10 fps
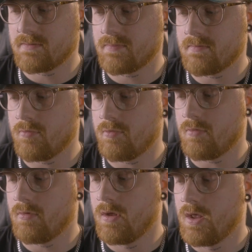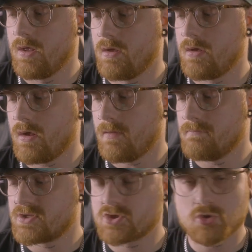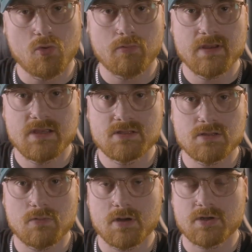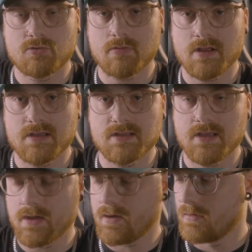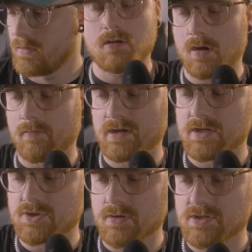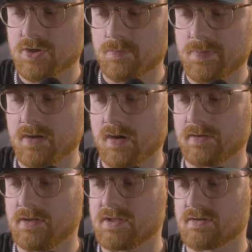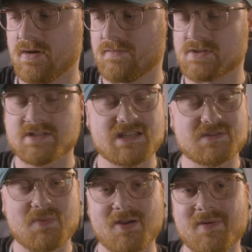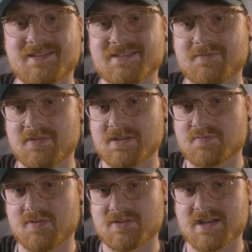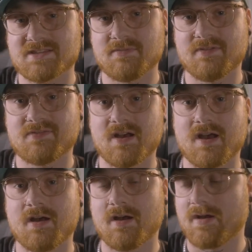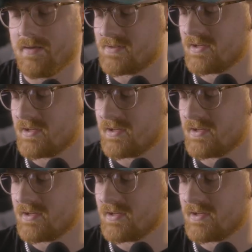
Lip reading: add a bit more story to what I'd created here. I really enjoyed jumping on and sort of just experimenting with this project, to be fair. It